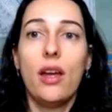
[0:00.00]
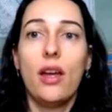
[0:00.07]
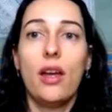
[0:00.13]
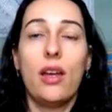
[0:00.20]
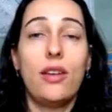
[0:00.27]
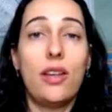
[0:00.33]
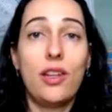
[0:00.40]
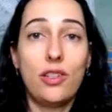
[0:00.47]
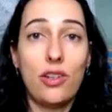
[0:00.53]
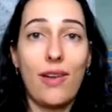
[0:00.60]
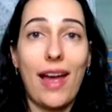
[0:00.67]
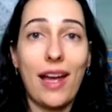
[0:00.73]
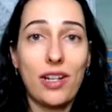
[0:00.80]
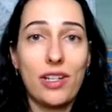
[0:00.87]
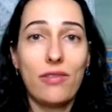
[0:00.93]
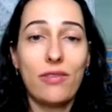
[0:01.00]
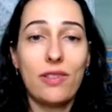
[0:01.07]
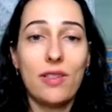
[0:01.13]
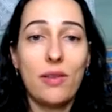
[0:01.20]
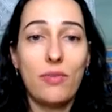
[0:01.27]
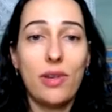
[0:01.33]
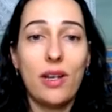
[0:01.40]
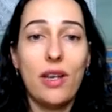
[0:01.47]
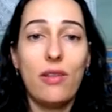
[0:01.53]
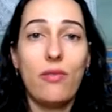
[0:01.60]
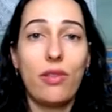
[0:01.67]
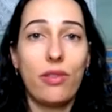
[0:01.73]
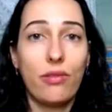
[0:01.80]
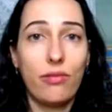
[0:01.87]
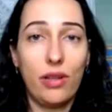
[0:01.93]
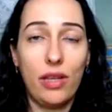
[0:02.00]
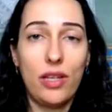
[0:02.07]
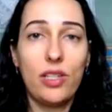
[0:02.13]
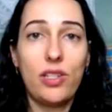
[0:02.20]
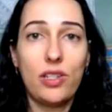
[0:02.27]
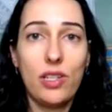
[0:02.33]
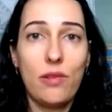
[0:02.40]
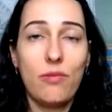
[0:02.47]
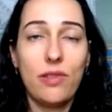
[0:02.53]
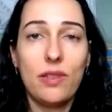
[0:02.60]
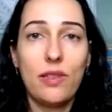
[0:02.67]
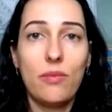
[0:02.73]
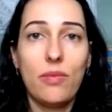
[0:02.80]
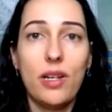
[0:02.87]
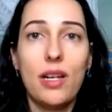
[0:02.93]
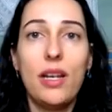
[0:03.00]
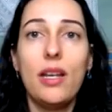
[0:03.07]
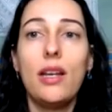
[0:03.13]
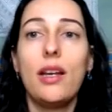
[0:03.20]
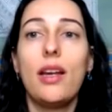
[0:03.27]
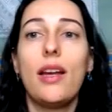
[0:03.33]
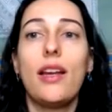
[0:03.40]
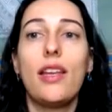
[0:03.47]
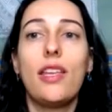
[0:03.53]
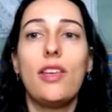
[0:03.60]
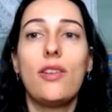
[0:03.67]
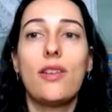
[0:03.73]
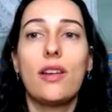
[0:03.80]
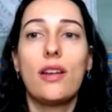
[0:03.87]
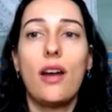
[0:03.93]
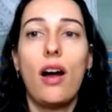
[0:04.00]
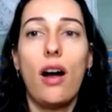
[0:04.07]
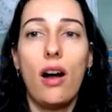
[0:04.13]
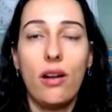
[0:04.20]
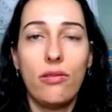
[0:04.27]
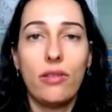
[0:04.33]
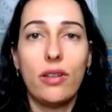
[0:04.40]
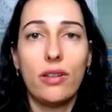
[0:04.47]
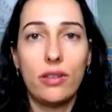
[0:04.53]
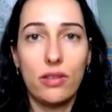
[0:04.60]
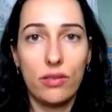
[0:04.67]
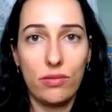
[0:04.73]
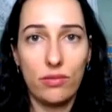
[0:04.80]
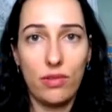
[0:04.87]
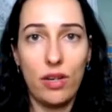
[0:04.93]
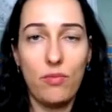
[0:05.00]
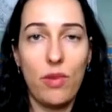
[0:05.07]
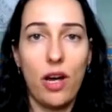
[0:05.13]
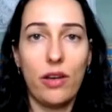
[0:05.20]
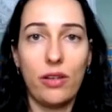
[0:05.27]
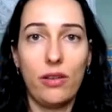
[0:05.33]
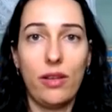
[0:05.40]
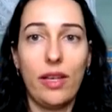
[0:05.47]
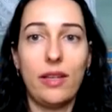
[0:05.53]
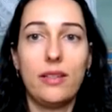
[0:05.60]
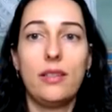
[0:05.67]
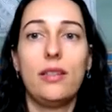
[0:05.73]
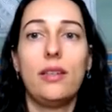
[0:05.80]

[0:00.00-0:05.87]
an interaction with somebody, with a relationship with somebody, you can always remodel it